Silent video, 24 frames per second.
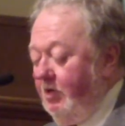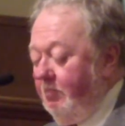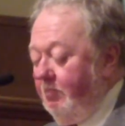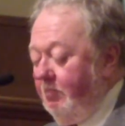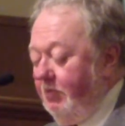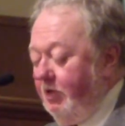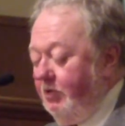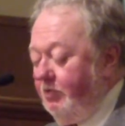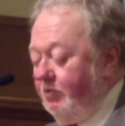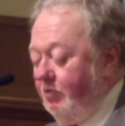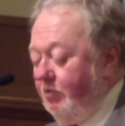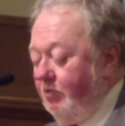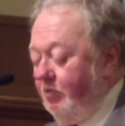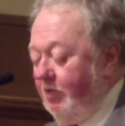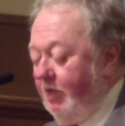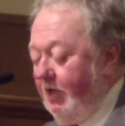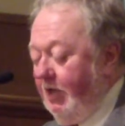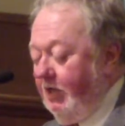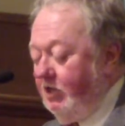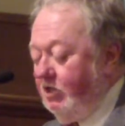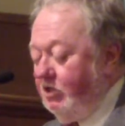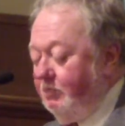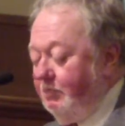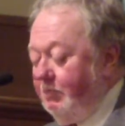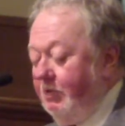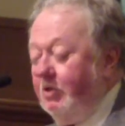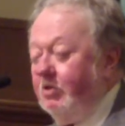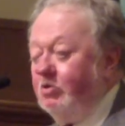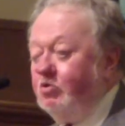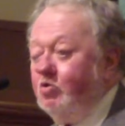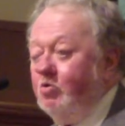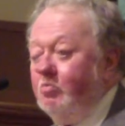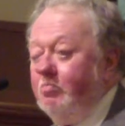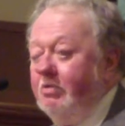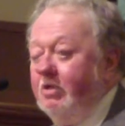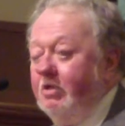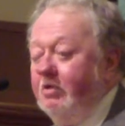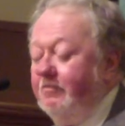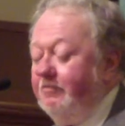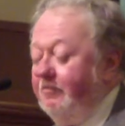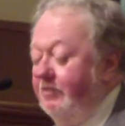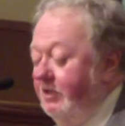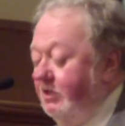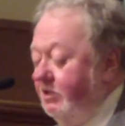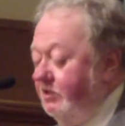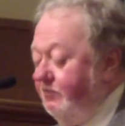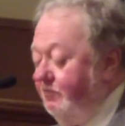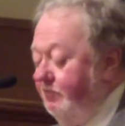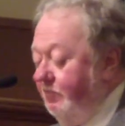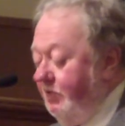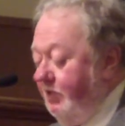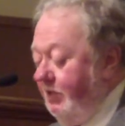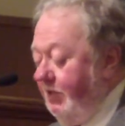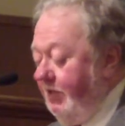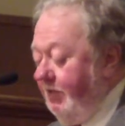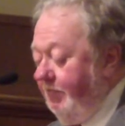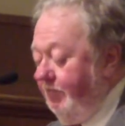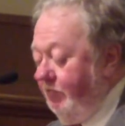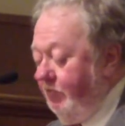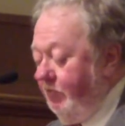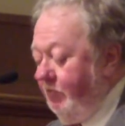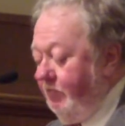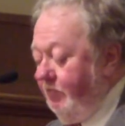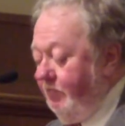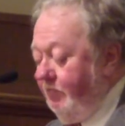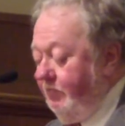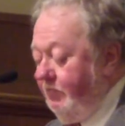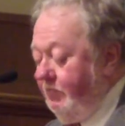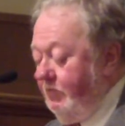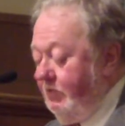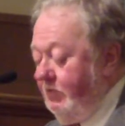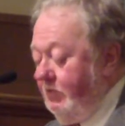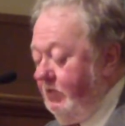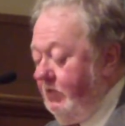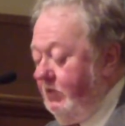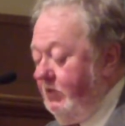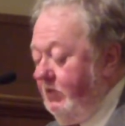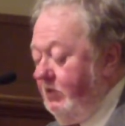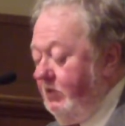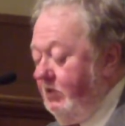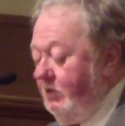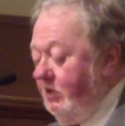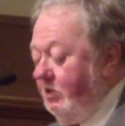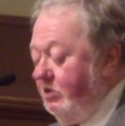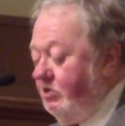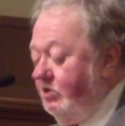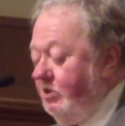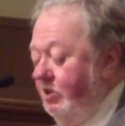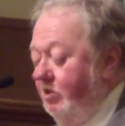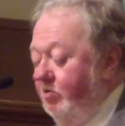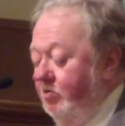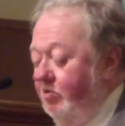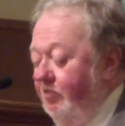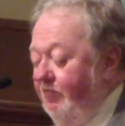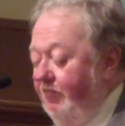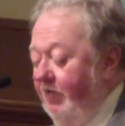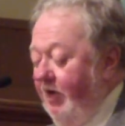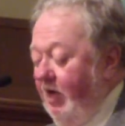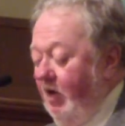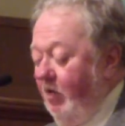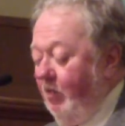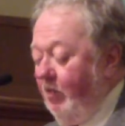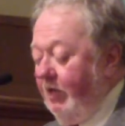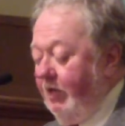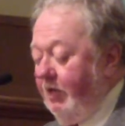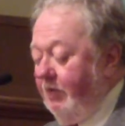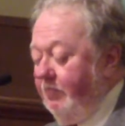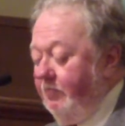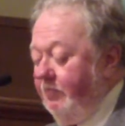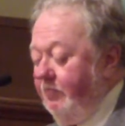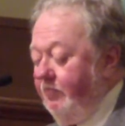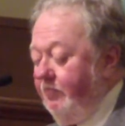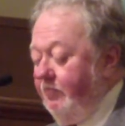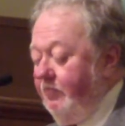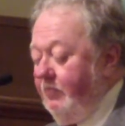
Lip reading: mental, and spiritual benefits for the giver. Consider the following.